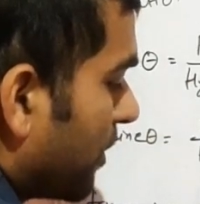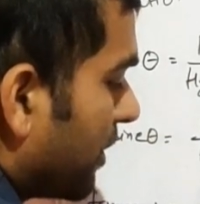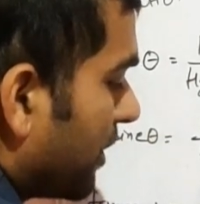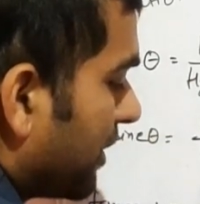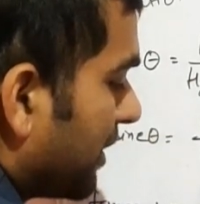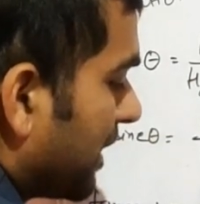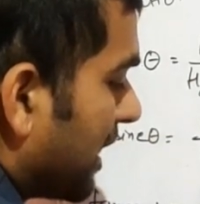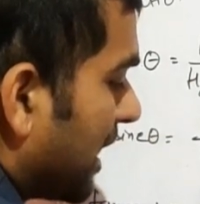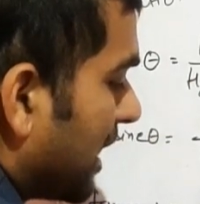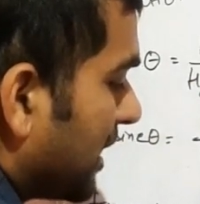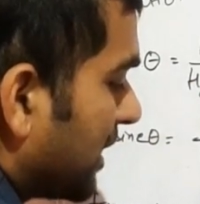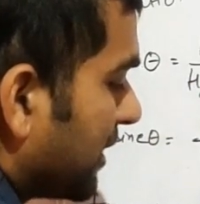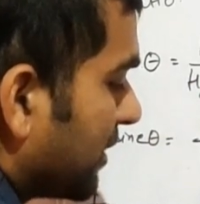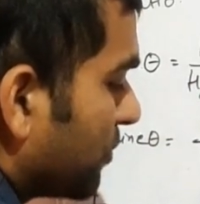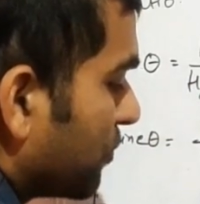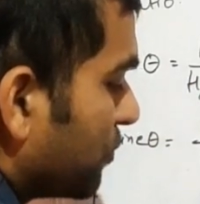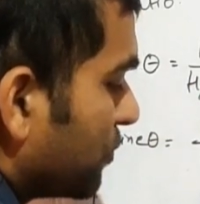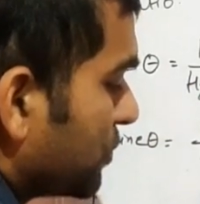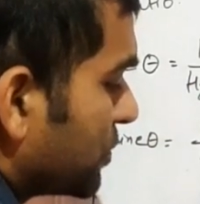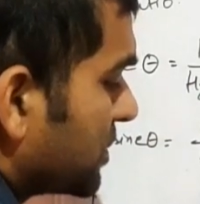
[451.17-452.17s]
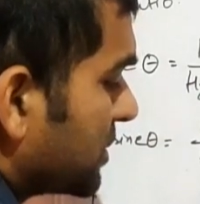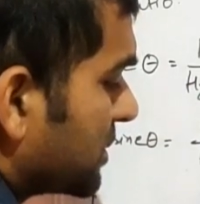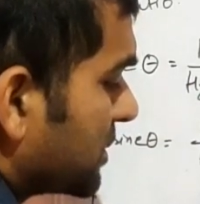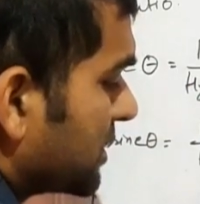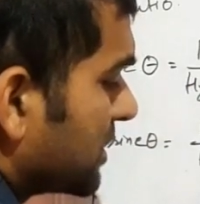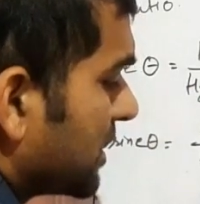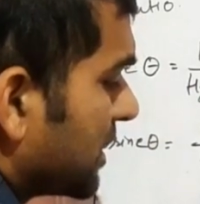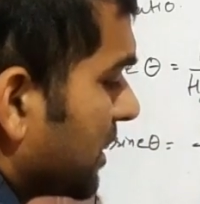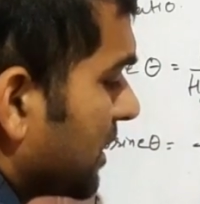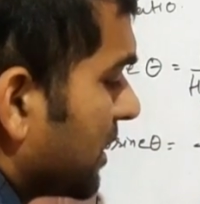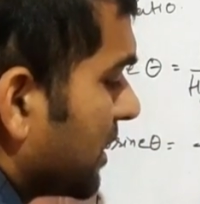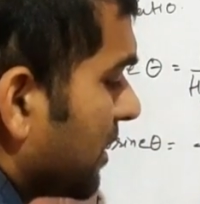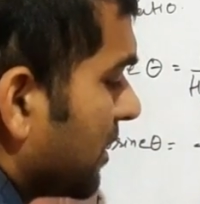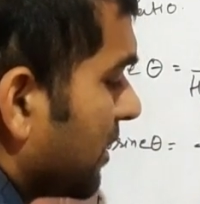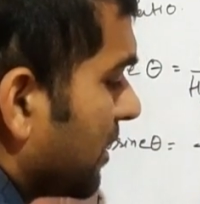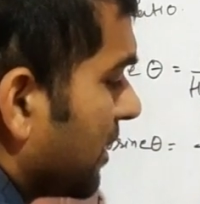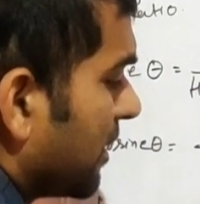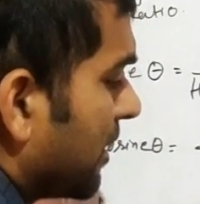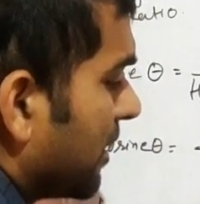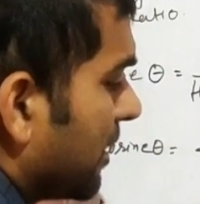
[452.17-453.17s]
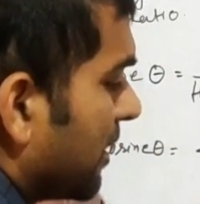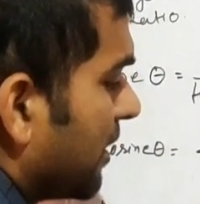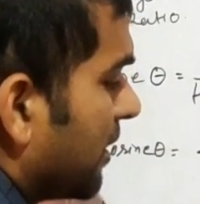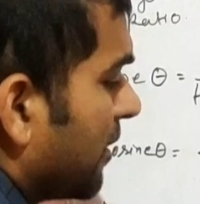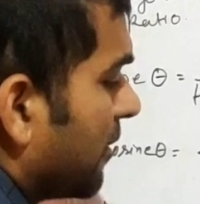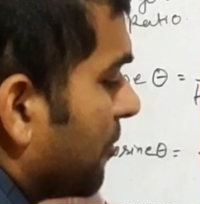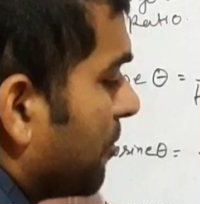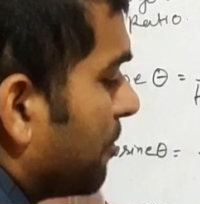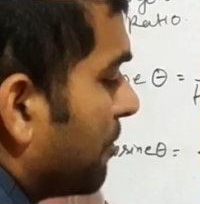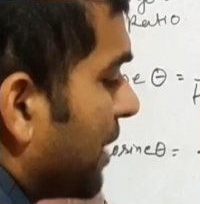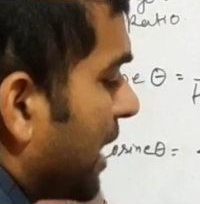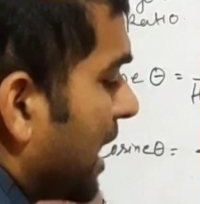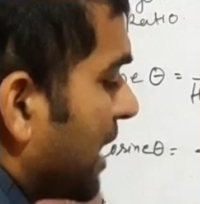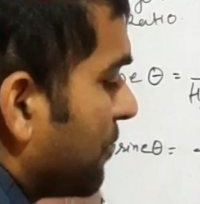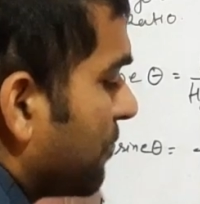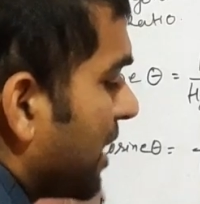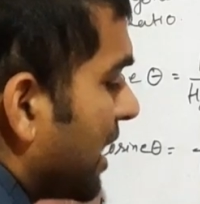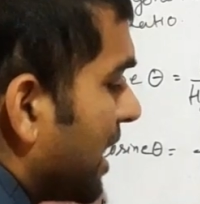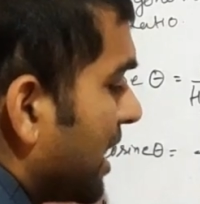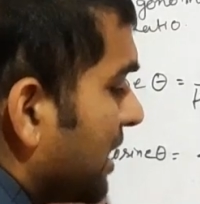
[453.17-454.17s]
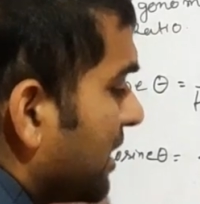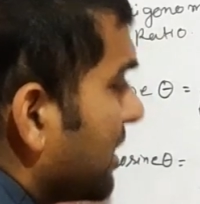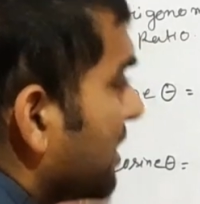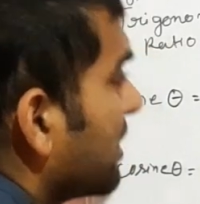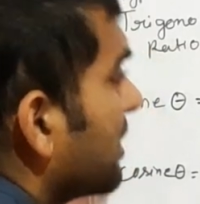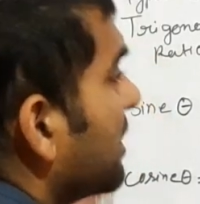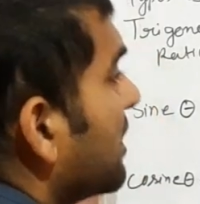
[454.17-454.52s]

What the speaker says: hypotenuse by what?